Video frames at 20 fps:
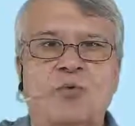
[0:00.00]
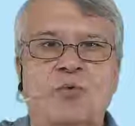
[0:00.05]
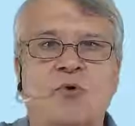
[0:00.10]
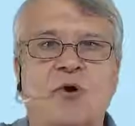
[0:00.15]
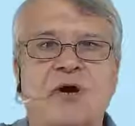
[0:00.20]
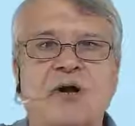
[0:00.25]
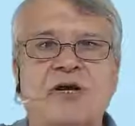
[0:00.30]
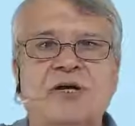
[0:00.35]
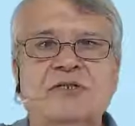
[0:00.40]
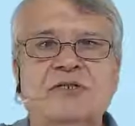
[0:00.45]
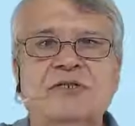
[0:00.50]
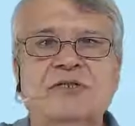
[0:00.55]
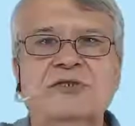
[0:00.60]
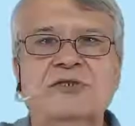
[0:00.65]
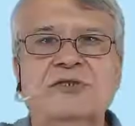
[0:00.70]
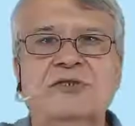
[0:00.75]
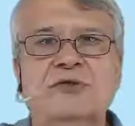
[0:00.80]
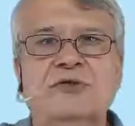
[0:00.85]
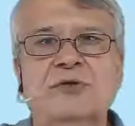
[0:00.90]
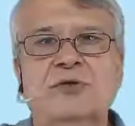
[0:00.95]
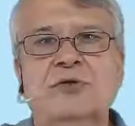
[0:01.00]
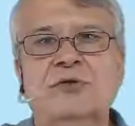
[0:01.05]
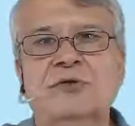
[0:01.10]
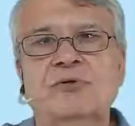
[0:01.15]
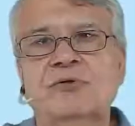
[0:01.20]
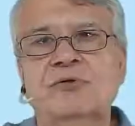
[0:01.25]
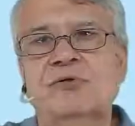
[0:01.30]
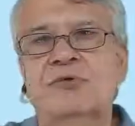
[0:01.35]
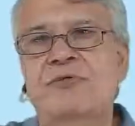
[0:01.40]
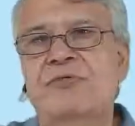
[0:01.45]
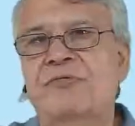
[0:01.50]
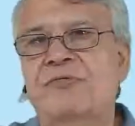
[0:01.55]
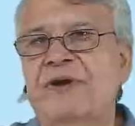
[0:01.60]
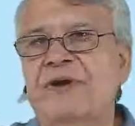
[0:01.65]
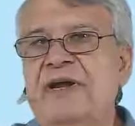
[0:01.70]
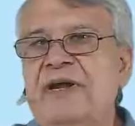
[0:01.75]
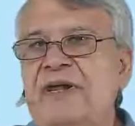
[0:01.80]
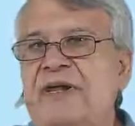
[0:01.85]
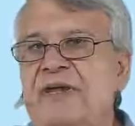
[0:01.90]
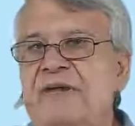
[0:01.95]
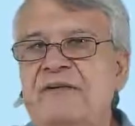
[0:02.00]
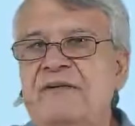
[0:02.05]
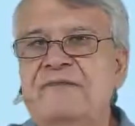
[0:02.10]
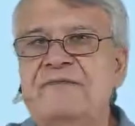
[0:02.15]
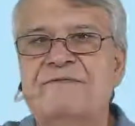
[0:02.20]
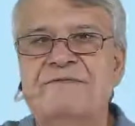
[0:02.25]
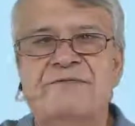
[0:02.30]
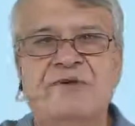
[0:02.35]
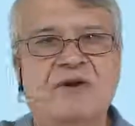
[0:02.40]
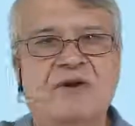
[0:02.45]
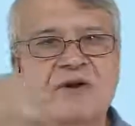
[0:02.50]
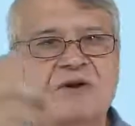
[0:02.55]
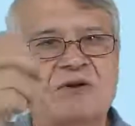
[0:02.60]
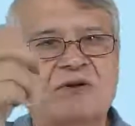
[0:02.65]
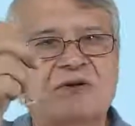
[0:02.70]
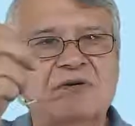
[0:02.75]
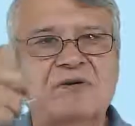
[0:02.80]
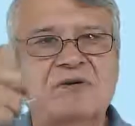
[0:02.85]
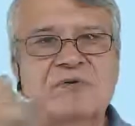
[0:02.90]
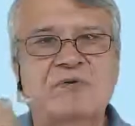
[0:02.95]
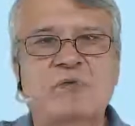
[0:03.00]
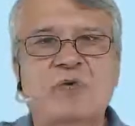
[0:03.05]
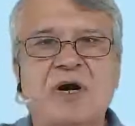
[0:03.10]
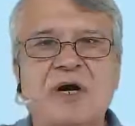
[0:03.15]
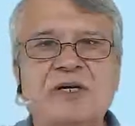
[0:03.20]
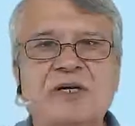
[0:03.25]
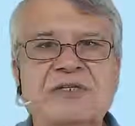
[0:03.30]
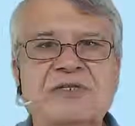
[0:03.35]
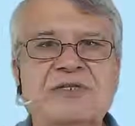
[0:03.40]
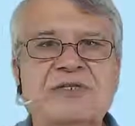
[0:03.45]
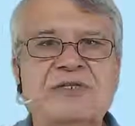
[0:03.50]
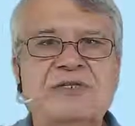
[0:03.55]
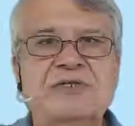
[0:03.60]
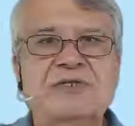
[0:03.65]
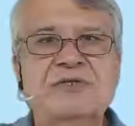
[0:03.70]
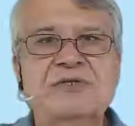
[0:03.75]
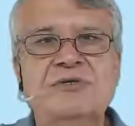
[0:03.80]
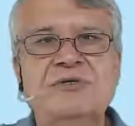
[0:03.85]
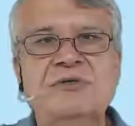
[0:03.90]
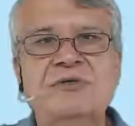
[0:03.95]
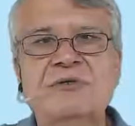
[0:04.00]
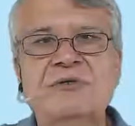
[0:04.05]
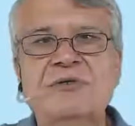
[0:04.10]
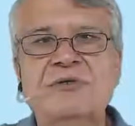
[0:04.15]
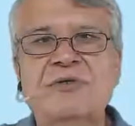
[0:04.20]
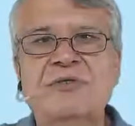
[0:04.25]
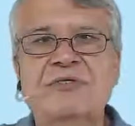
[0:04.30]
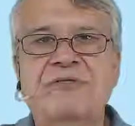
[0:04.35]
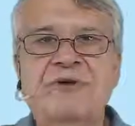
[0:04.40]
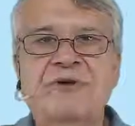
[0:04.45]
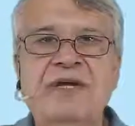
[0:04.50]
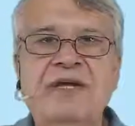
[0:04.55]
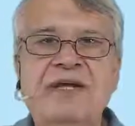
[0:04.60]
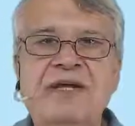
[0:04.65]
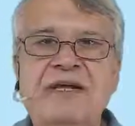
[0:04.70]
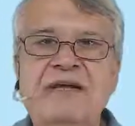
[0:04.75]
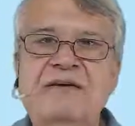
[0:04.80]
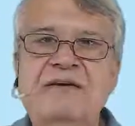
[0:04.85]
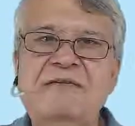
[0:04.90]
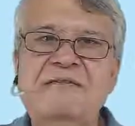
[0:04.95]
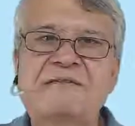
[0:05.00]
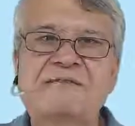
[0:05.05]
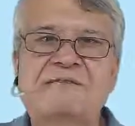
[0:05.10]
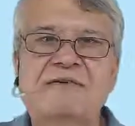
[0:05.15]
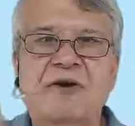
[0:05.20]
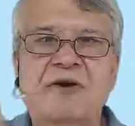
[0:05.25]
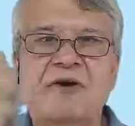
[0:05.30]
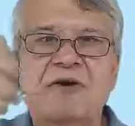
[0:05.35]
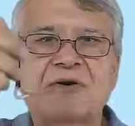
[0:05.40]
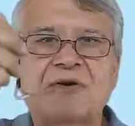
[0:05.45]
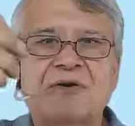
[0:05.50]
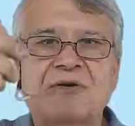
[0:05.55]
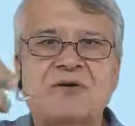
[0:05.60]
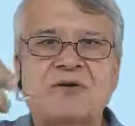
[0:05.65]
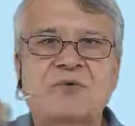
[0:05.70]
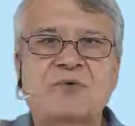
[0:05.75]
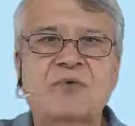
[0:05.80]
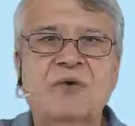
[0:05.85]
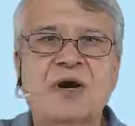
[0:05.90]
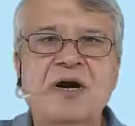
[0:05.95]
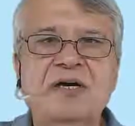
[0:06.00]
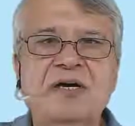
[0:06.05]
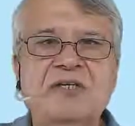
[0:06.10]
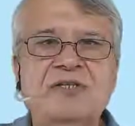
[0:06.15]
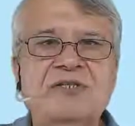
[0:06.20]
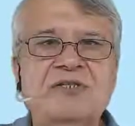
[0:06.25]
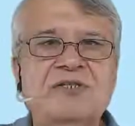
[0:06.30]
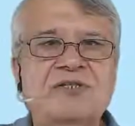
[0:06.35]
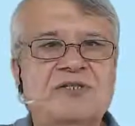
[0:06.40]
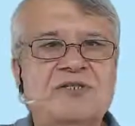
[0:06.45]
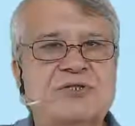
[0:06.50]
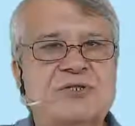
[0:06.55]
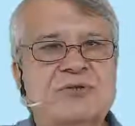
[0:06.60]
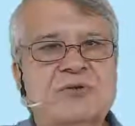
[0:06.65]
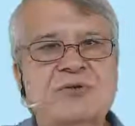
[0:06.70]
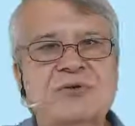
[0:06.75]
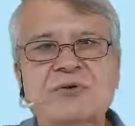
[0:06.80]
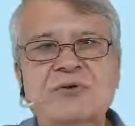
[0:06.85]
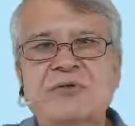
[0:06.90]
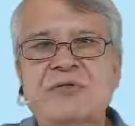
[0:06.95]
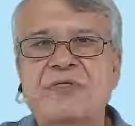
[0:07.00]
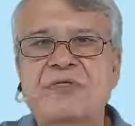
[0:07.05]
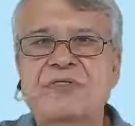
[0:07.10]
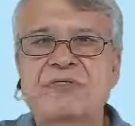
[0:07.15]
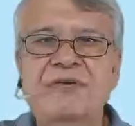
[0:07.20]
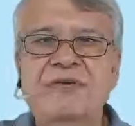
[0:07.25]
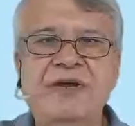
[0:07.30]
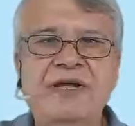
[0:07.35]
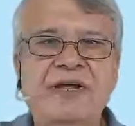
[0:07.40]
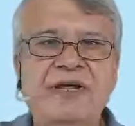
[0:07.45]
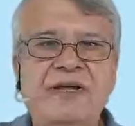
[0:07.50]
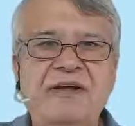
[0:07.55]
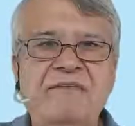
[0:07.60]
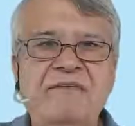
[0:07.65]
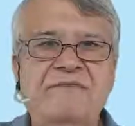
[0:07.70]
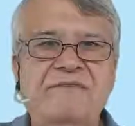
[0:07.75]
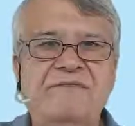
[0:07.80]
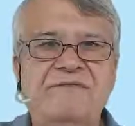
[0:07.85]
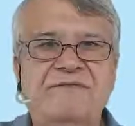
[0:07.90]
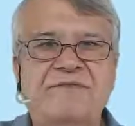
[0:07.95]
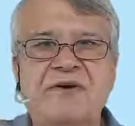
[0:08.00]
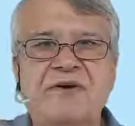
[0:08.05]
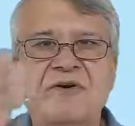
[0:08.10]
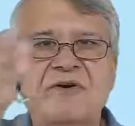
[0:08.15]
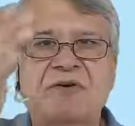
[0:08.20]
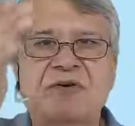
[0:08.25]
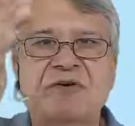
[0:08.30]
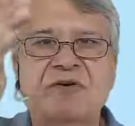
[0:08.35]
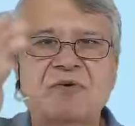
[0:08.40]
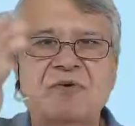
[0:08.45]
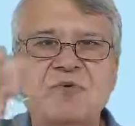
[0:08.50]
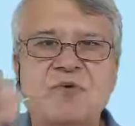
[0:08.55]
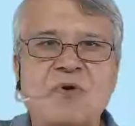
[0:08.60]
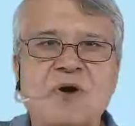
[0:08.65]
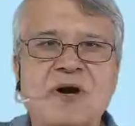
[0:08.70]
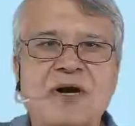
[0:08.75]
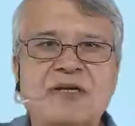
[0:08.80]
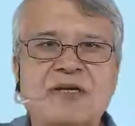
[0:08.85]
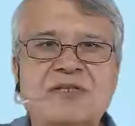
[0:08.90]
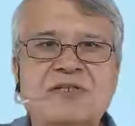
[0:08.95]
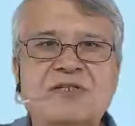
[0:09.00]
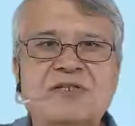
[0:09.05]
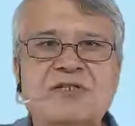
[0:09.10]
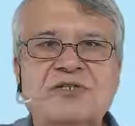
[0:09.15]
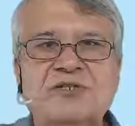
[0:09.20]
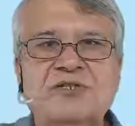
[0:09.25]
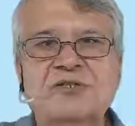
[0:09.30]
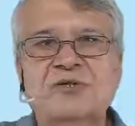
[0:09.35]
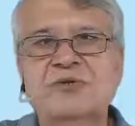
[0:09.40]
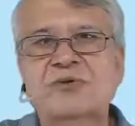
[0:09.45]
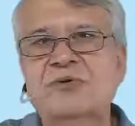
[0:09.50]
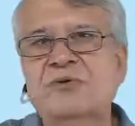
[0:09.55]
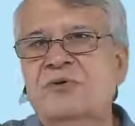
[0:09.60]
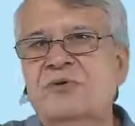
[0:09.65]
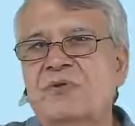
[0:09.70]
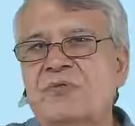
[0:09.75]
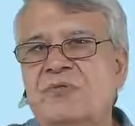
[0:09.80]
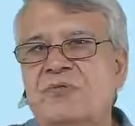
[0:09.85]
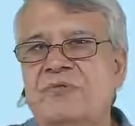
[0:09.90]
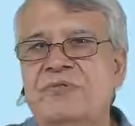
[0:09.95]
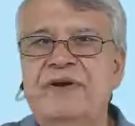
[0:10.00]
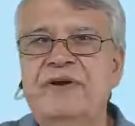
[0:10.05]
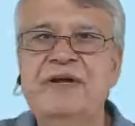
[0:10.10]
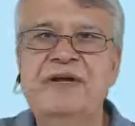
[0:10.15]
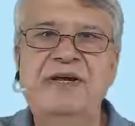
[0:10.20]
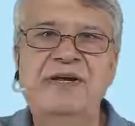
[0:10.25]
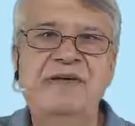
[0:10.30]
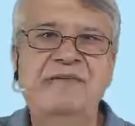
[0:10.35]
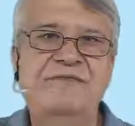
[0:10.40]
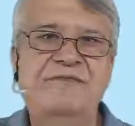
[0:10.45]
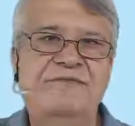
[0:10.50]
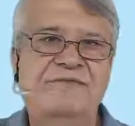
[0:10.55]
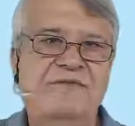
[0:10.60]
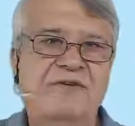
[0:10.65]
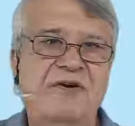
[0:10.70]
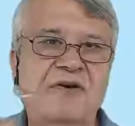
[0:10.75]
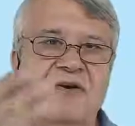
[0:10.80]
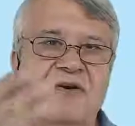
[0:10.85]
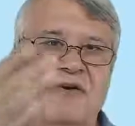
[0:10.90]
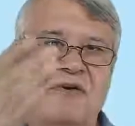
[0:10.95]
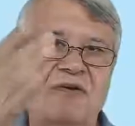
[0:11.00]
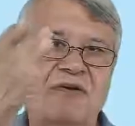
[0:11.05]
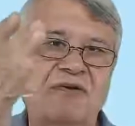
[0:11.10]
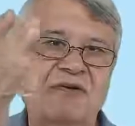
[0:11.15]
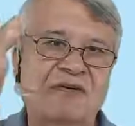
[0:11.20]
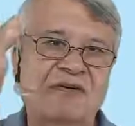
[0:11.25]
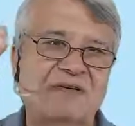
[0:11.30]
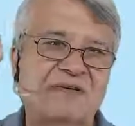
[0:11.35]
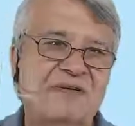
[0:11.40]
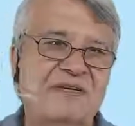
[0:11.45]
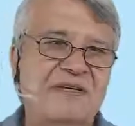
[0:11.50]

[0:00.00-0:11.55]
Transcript: 1, 2, 3, 4. 1, 2, 3, 4. 1, 2, 3, 4. 1, 2, 3, 4.